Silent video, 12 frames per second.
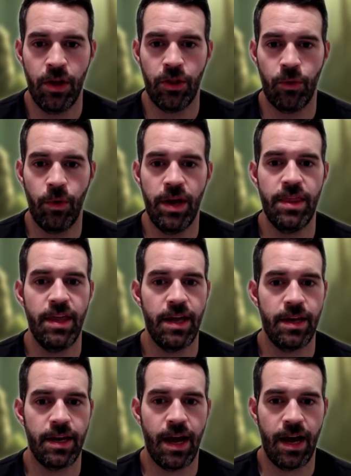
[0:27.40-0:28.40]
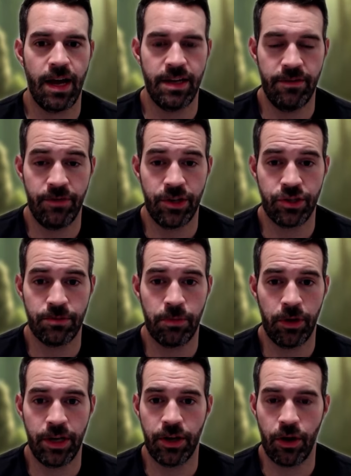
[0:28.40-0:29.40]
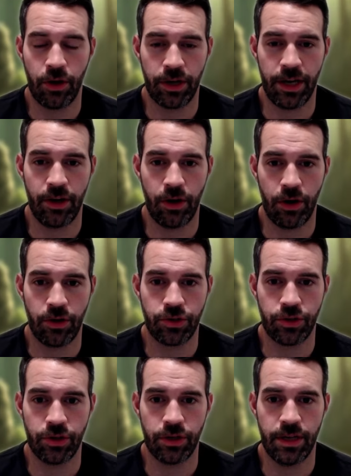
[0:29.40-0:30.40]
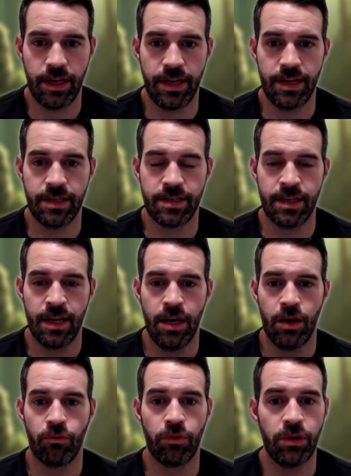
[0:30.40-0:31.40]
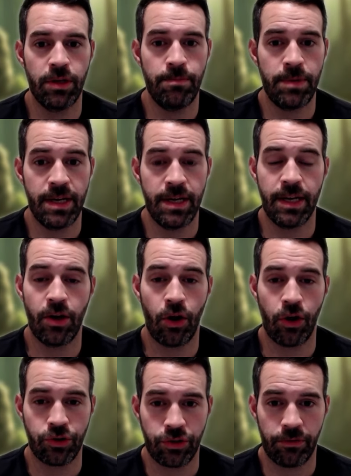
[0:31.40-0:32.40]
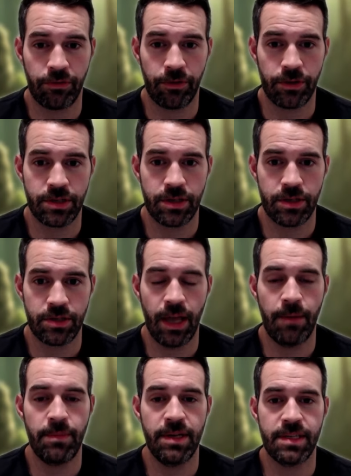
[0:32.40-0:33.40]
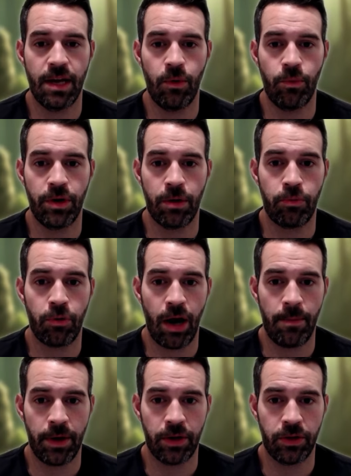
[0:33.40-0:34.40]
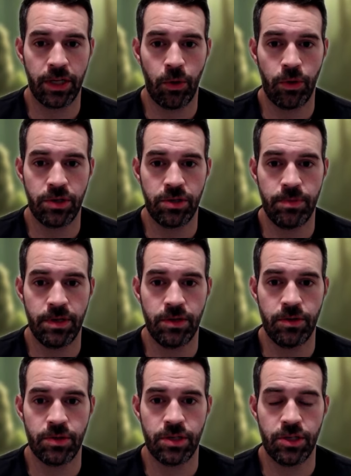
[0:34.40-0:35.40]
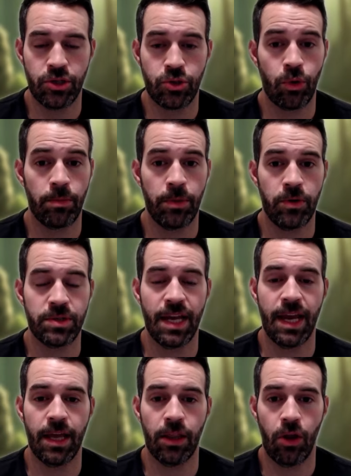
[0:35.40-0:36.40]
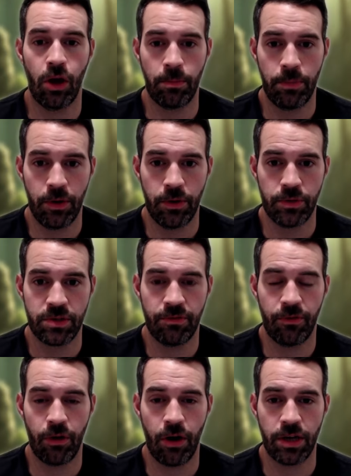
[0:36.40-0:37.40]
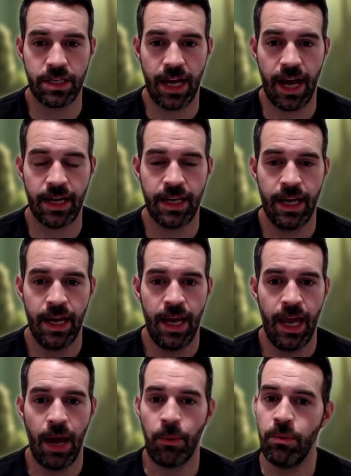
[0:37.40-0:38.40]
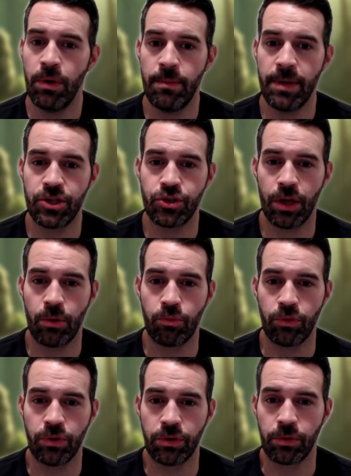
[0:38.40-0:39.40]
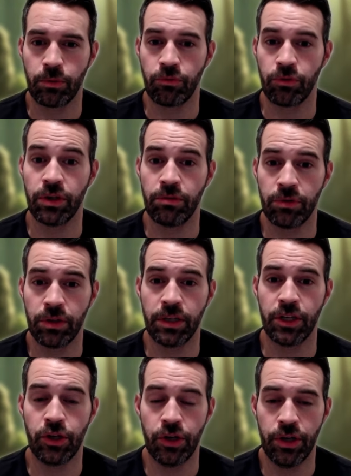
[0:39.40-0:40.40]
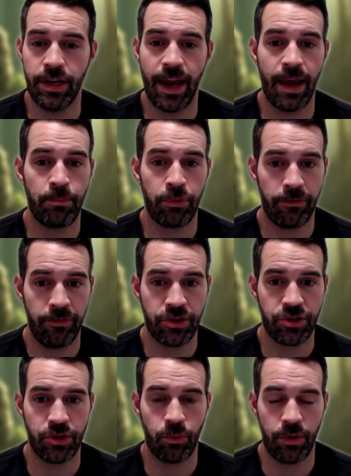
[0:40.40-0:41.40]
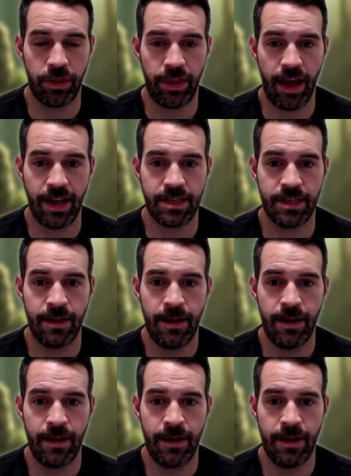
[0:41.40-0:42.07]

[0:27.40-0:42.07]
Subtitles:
The way that I envision playing an Arcane Archer is really being an archer first. So that means that we are primarily going to be using short bows and long bows for our attack, and we want to make sure that we're really good and proficient with that.